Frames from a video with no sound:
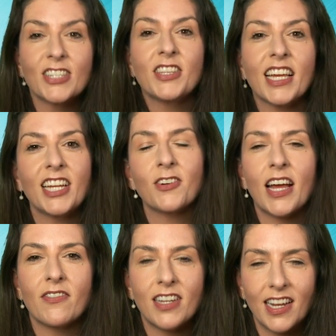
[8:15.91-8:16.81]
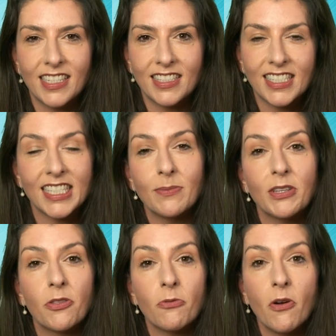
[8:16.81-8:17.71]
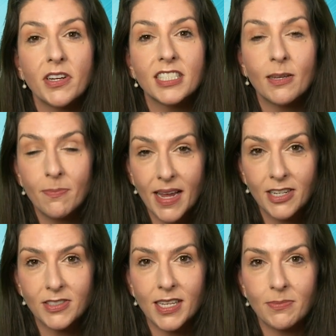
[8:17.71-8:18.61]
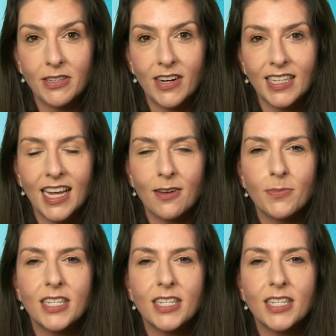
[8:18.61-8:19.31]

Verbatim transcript: Good thing I don't have an audience because they'd be throwing tomatoes at me right now.